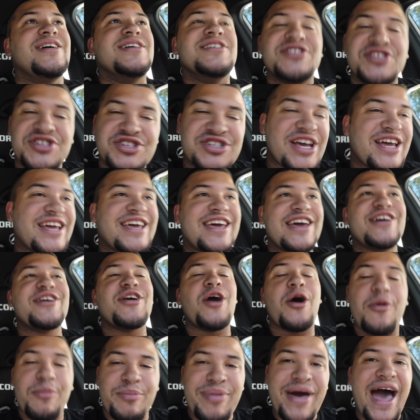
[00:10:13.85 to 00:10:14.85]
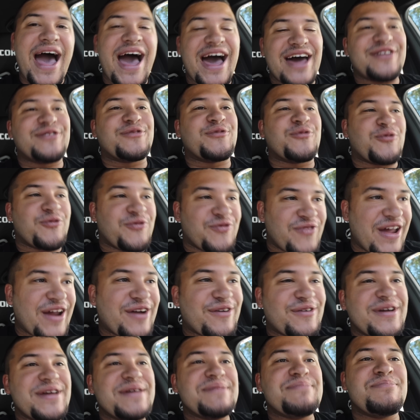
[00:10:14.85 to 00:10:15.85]
shit can go bad,
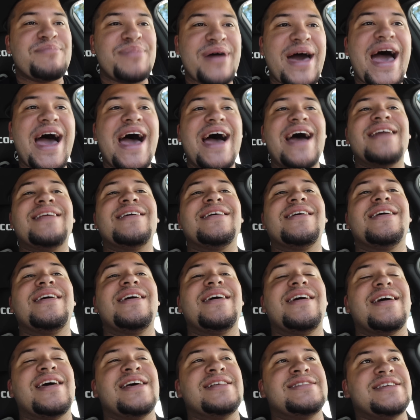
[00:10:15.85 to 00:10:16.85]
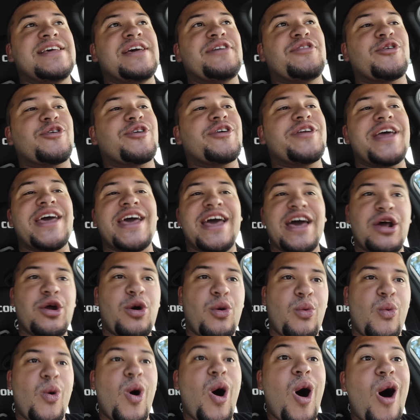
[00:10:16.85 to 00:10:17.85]
very bad. It's either gonna hit a
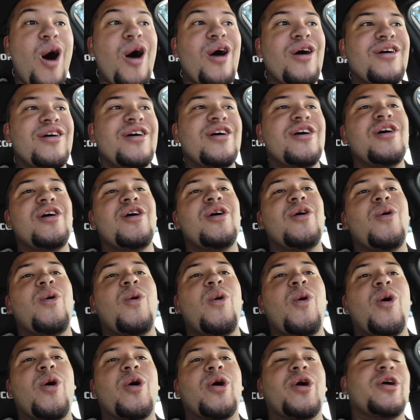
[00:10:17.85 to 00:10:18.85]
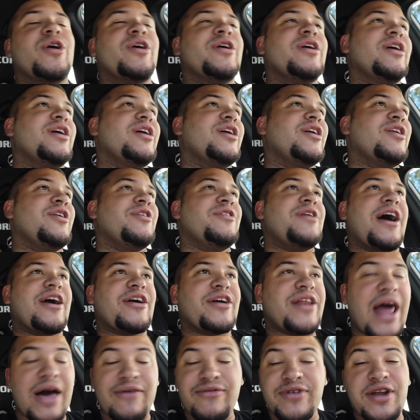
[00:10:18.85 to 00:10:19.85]
wall, or you're not
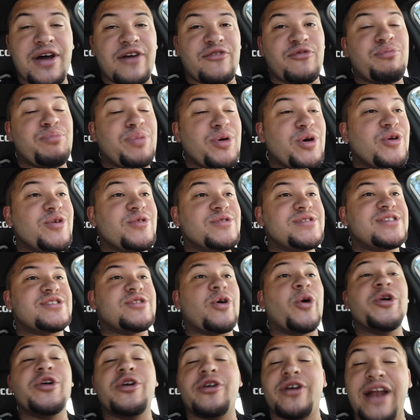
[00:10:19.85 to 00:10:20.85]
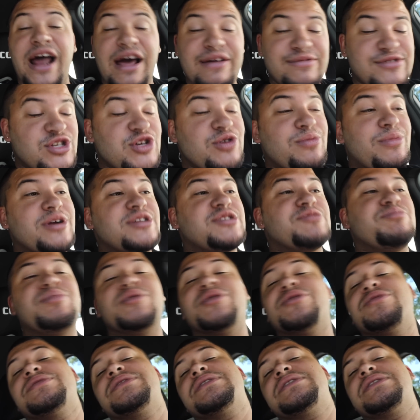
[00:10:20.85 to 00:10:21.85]
gonna have enough boost, or you're gonna have too much
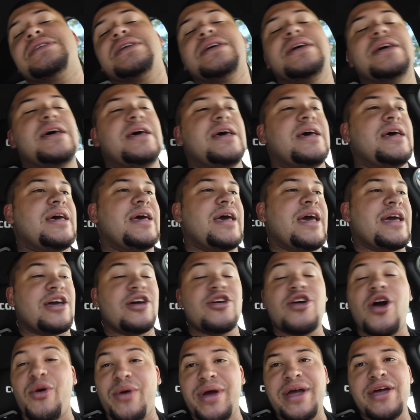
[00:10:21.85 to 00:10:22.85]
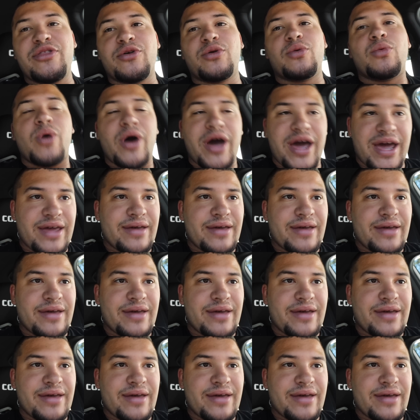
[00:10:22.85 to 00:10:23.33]
boost. It can go either way.